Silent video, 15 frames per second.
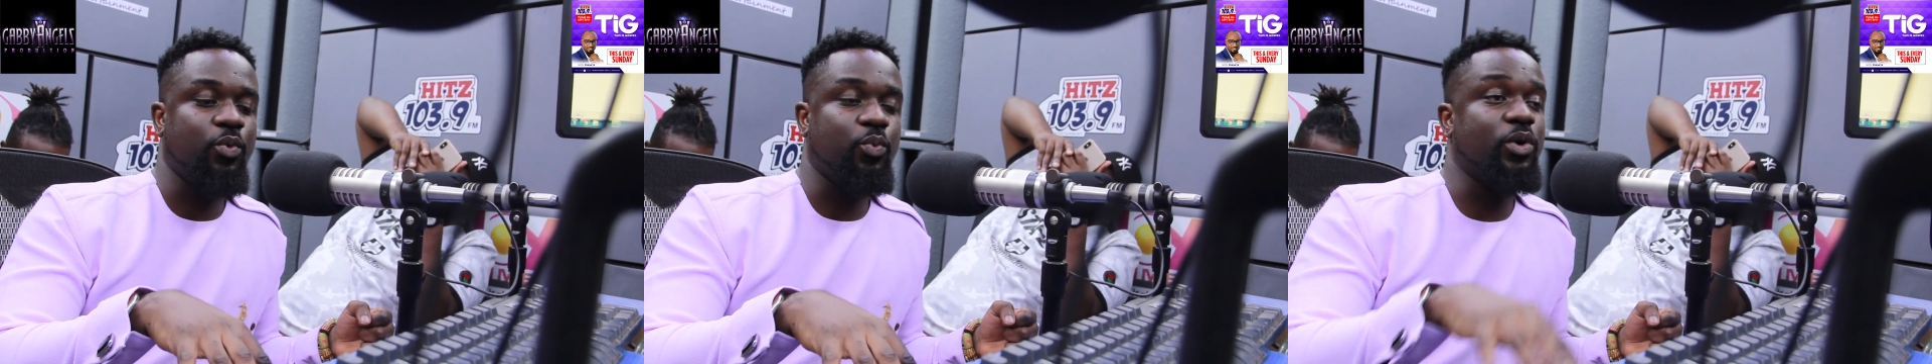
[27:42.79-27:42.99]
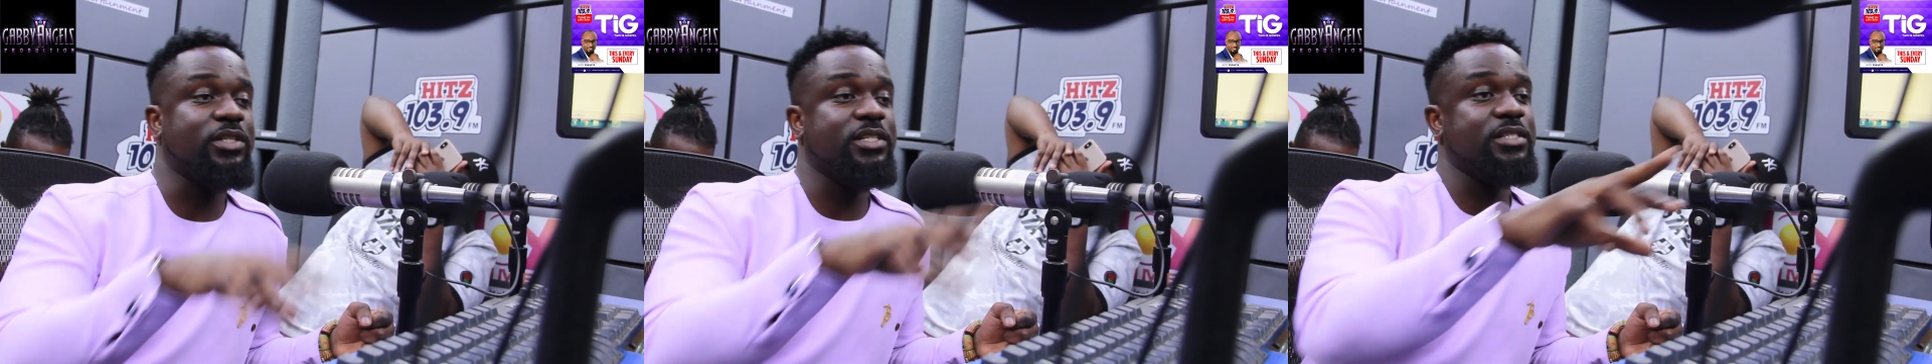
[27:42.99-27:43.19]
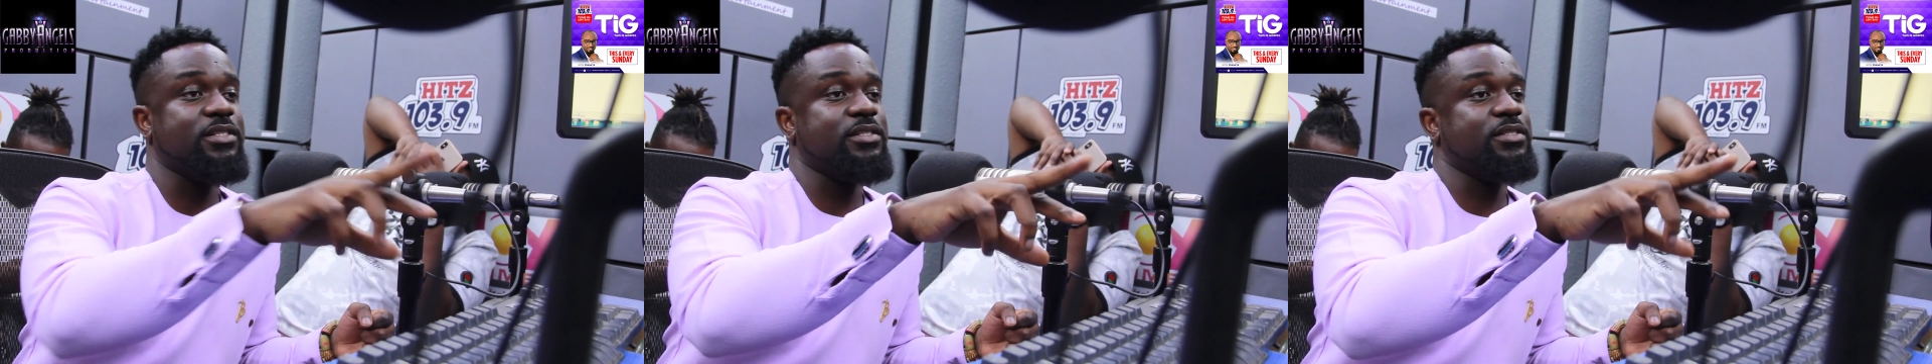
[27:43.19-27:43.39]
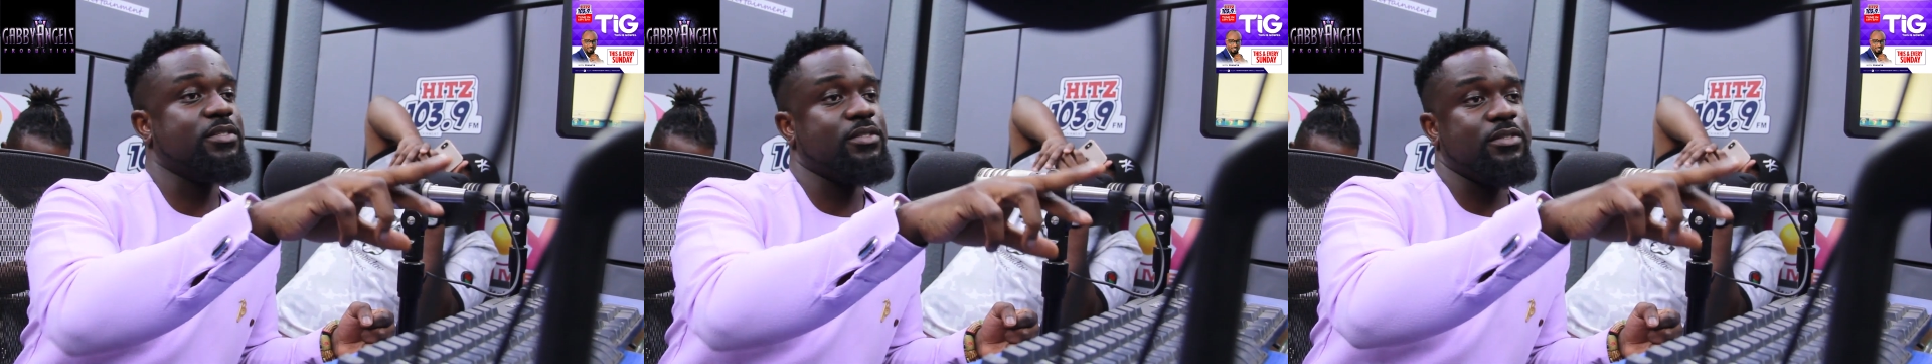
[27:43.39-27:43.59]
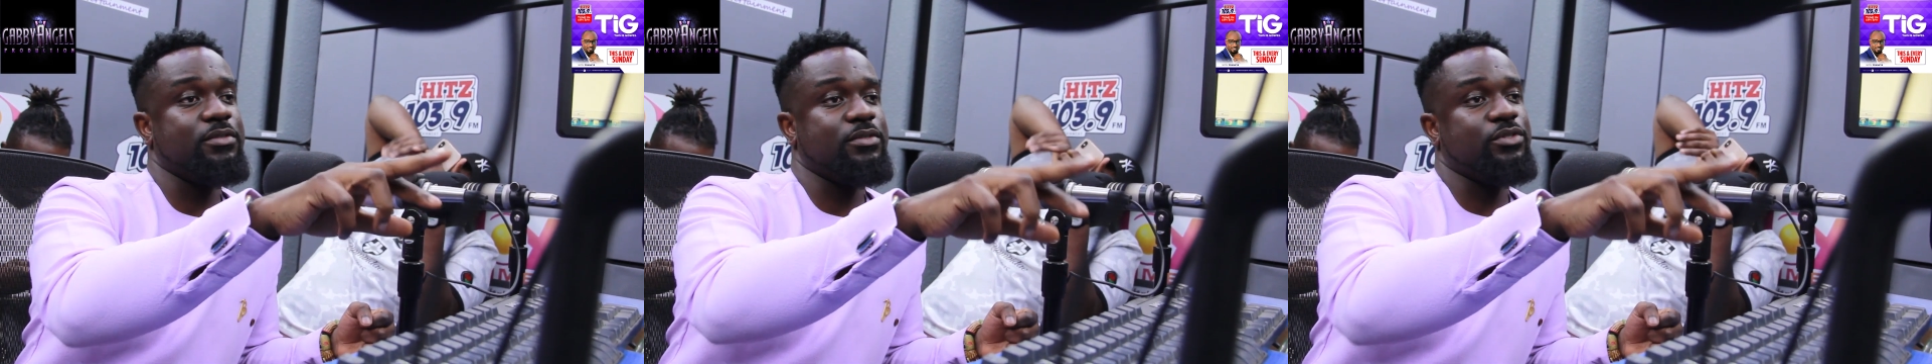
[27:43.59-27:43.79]
what is
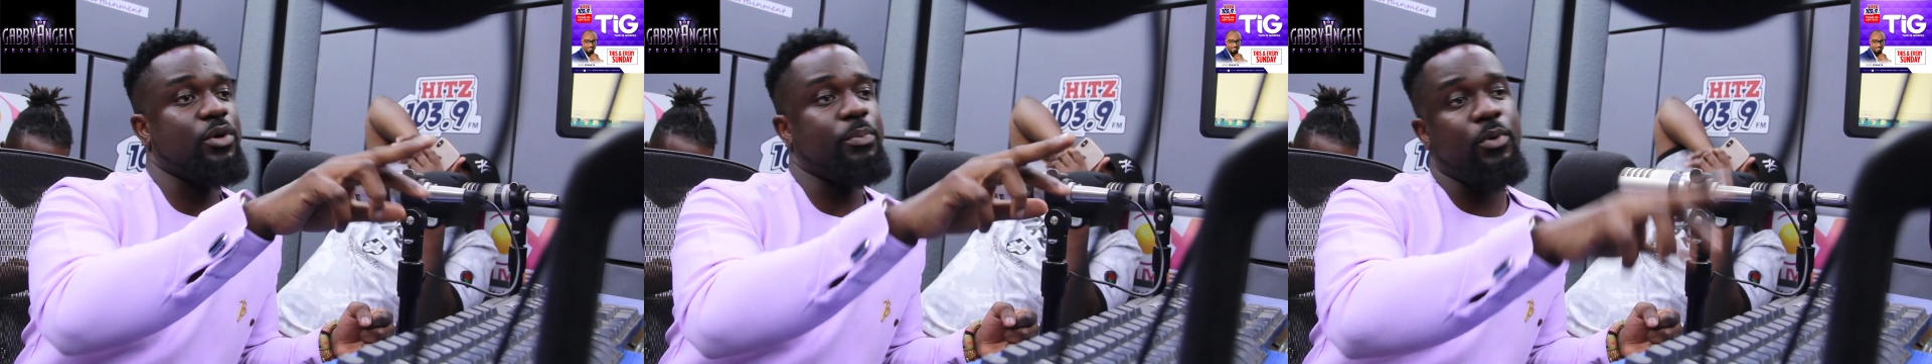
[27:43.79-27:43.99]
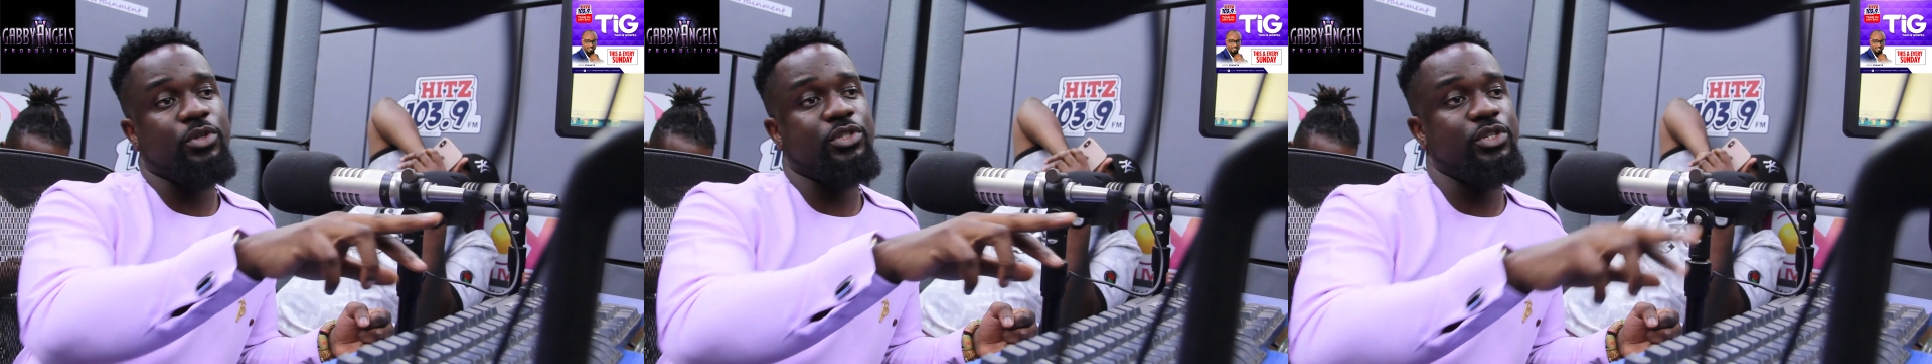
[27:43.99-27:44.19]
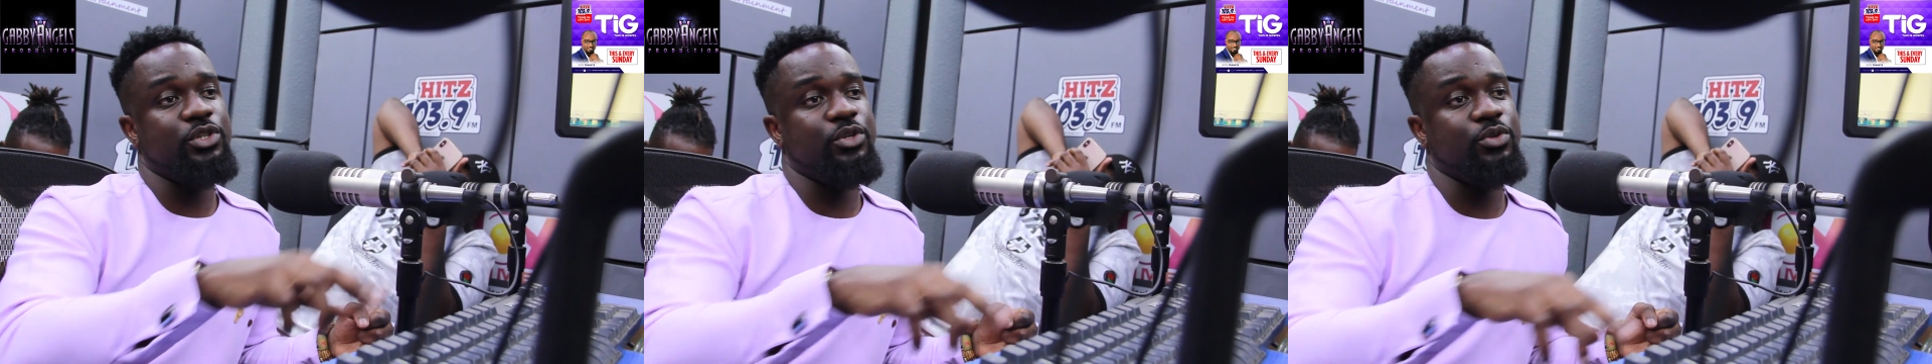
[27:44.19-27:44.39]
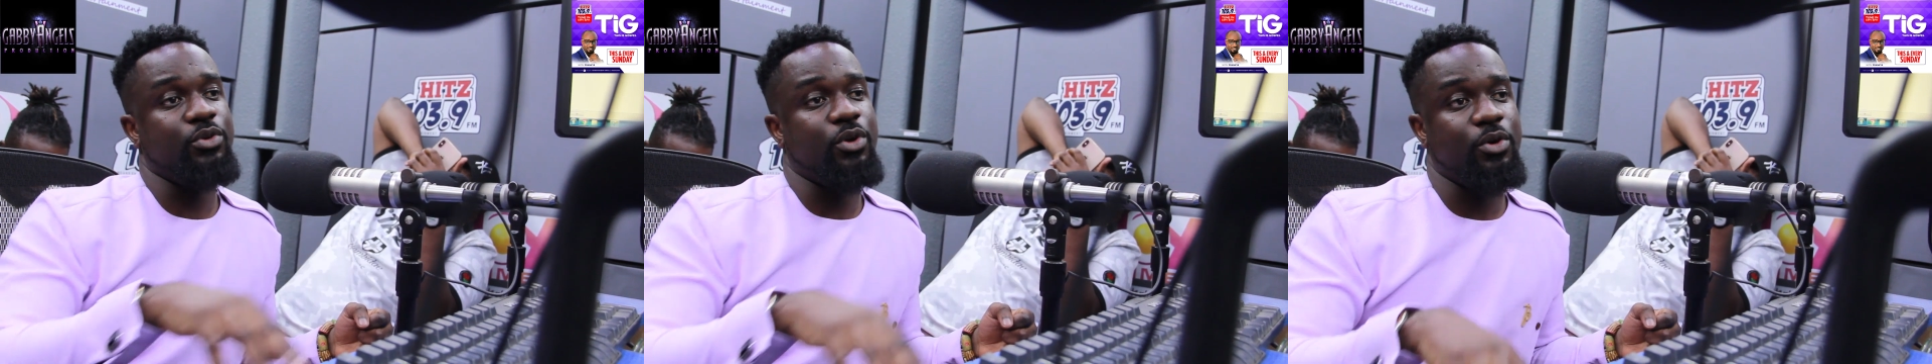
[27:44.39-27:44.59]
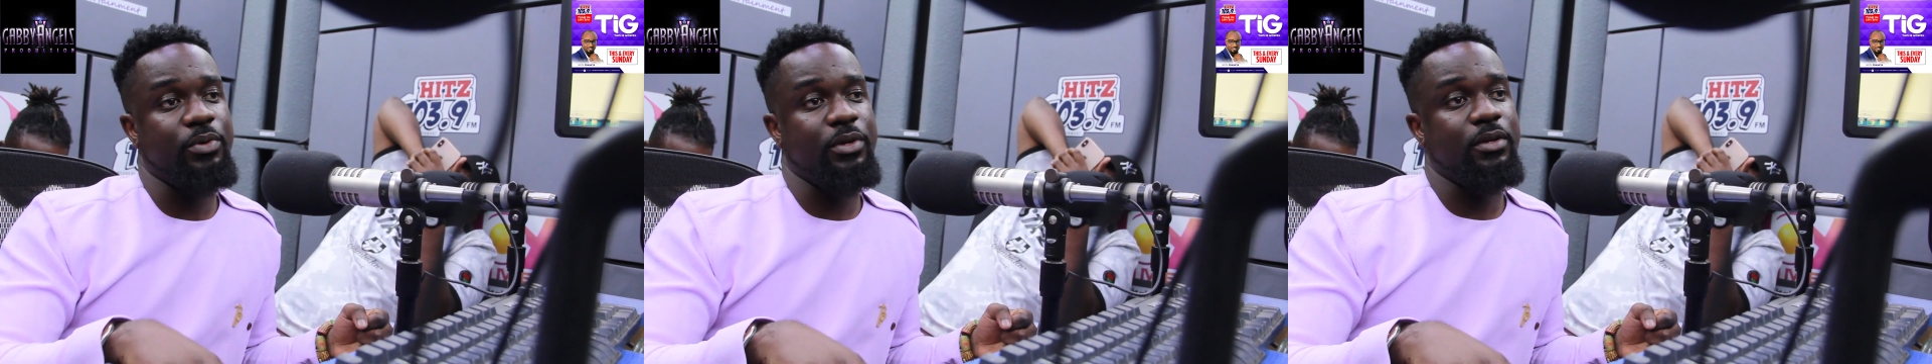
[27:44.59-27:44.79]
supporting you
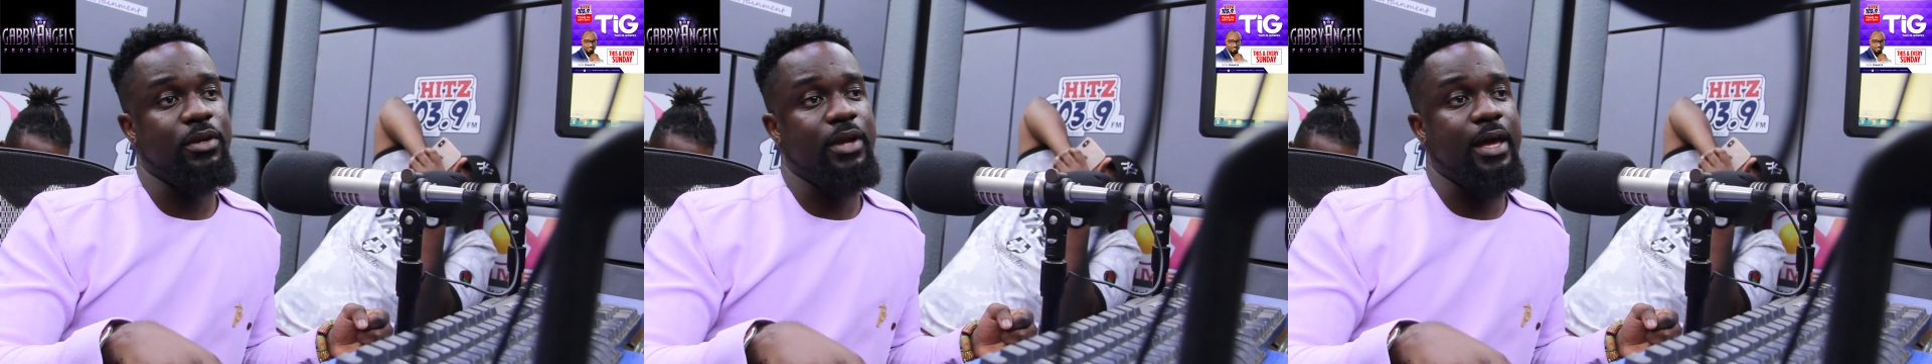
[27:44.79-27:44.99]
going.